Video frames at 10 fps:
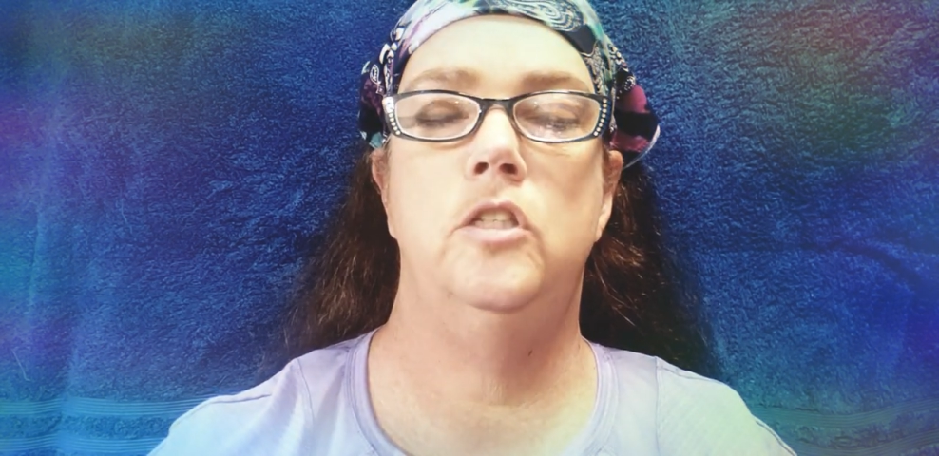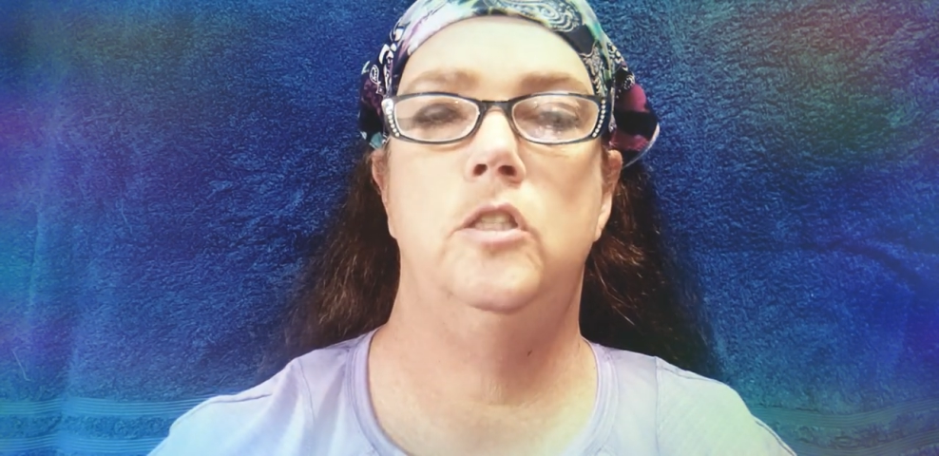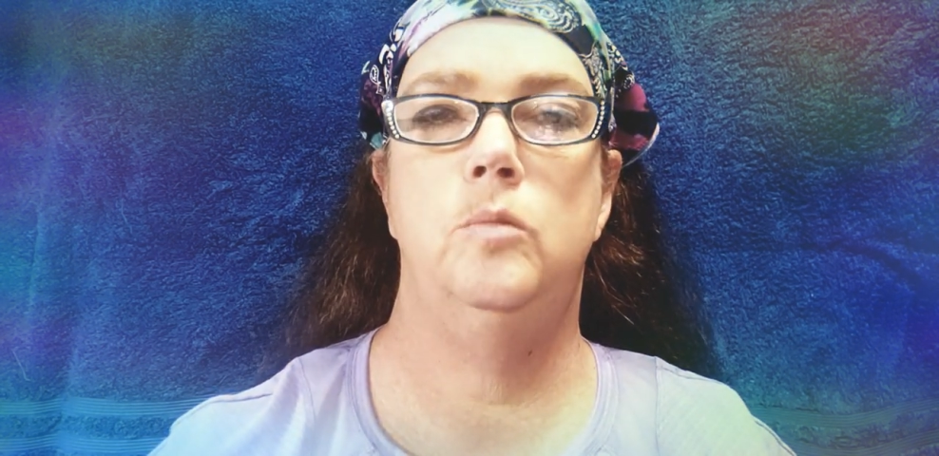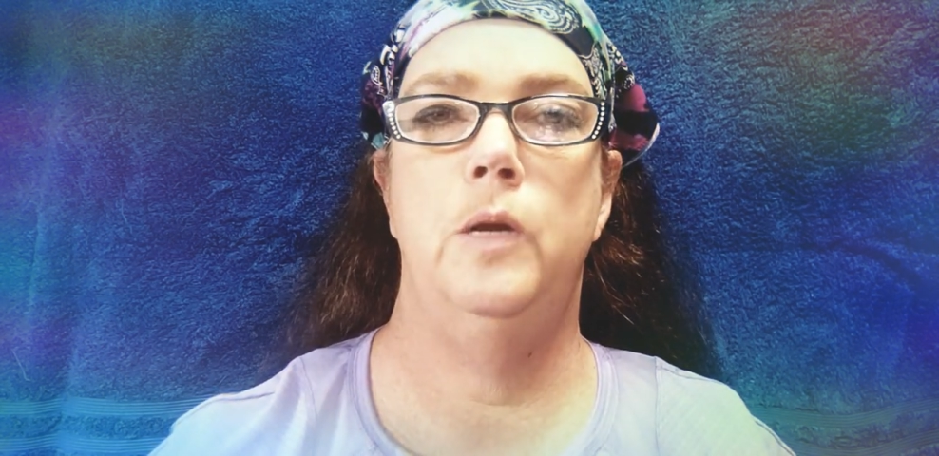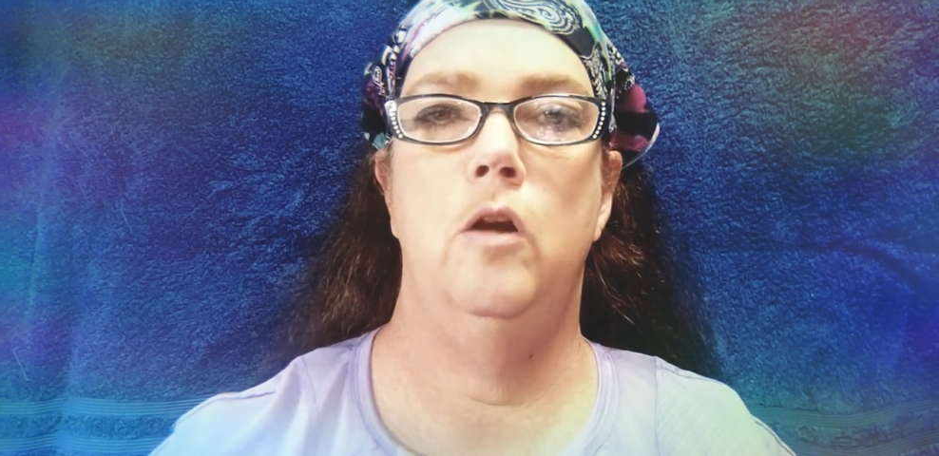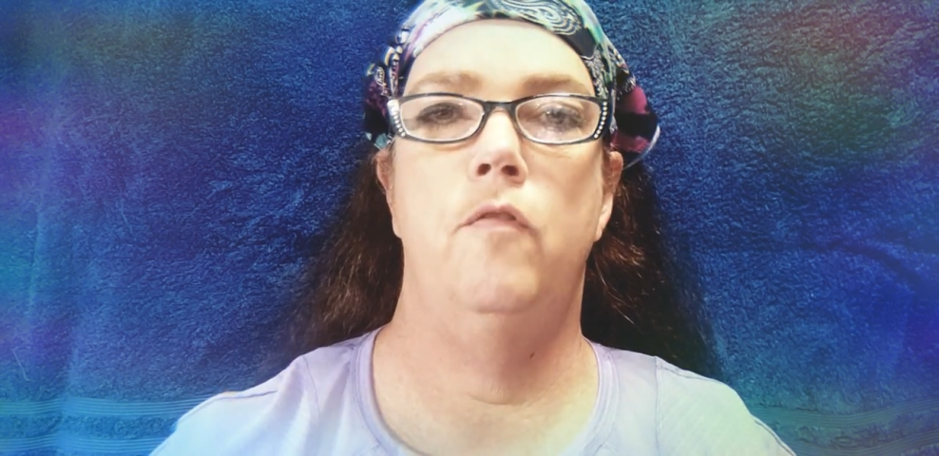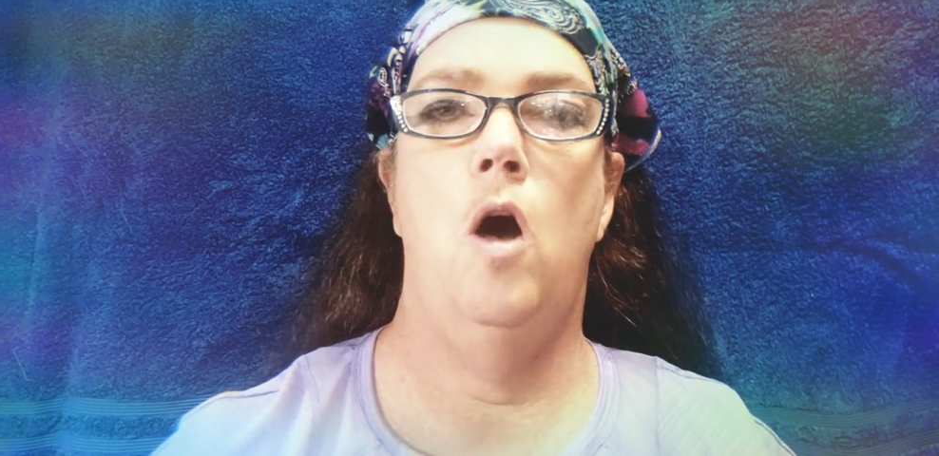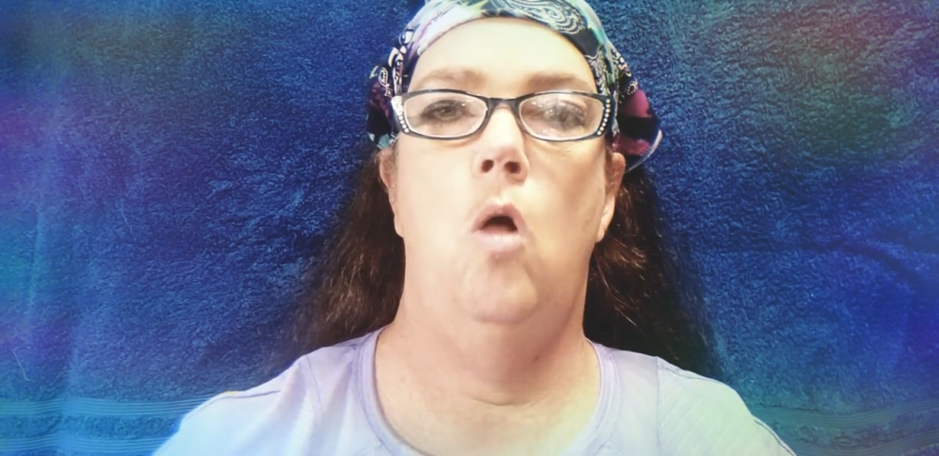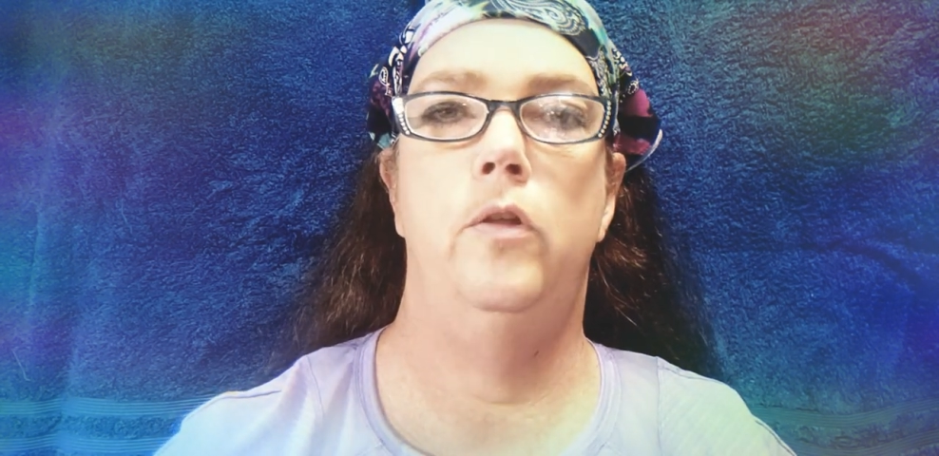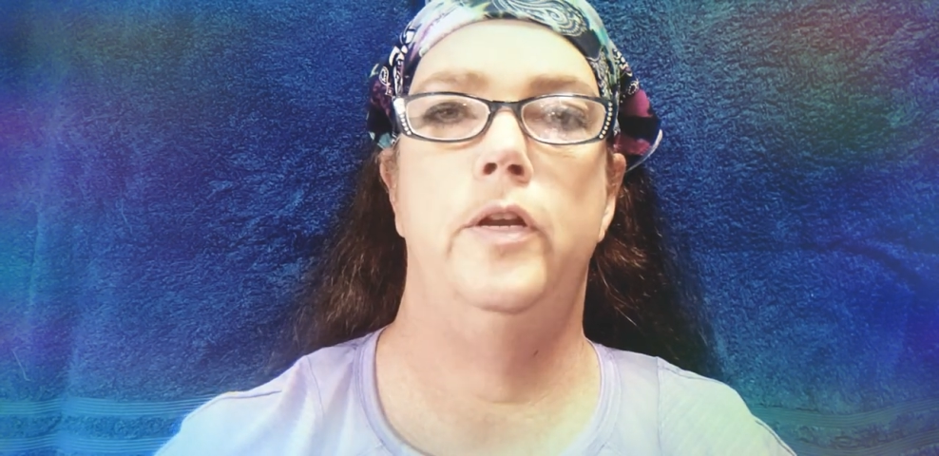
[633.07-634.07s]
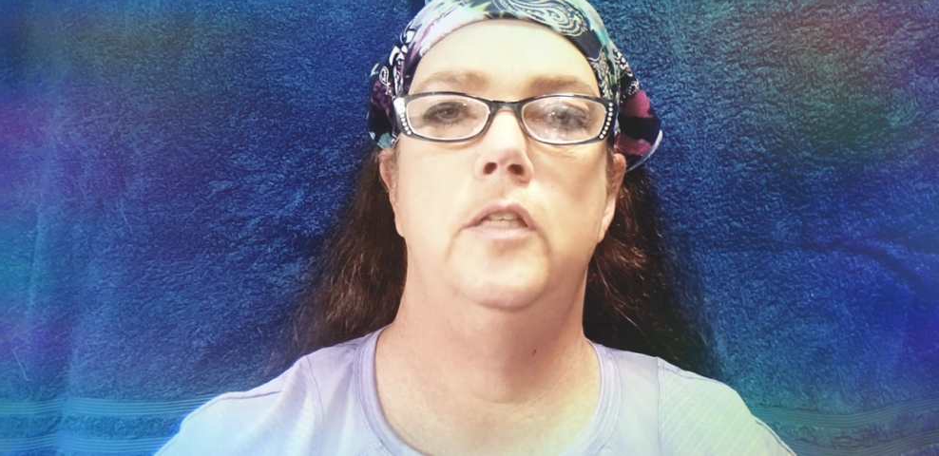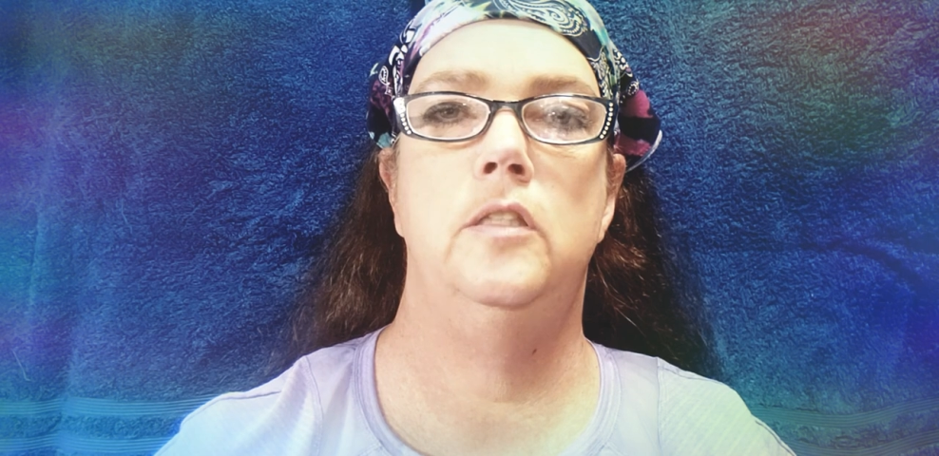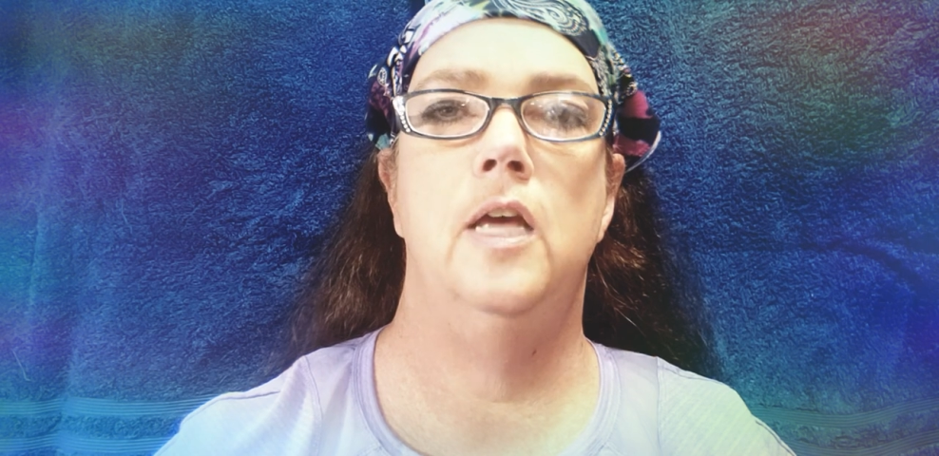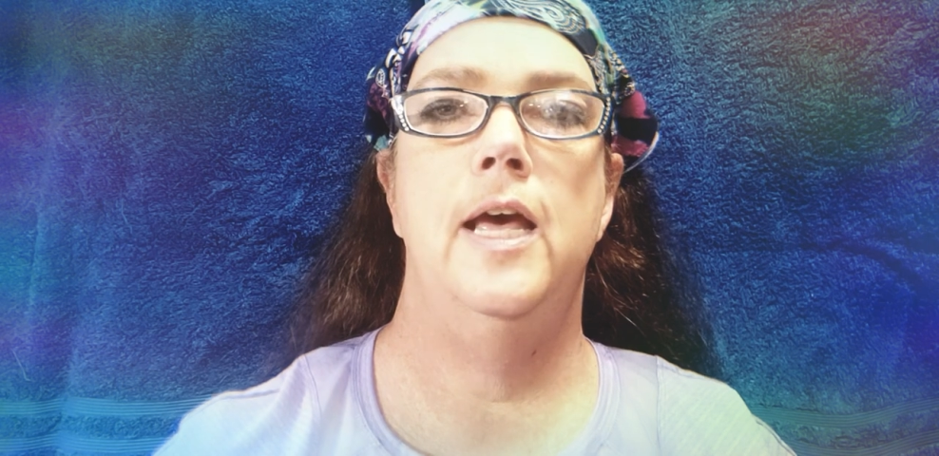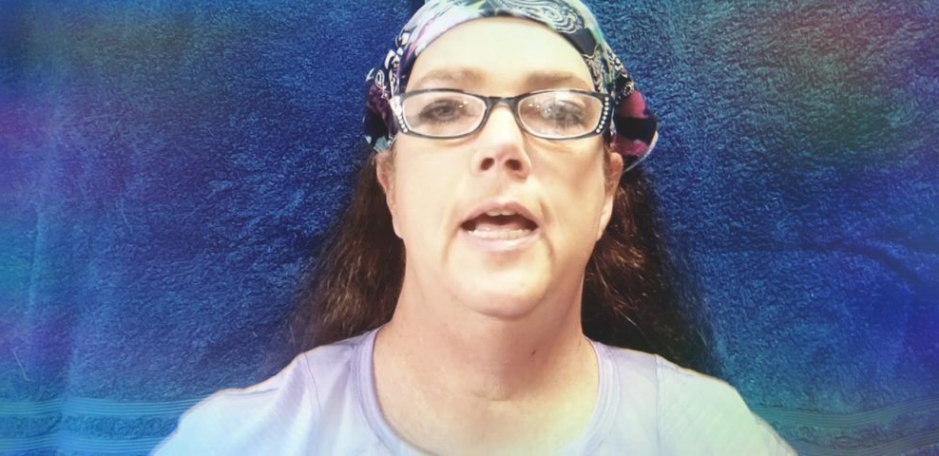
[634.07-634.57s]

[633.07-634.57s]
the spirit of holiness,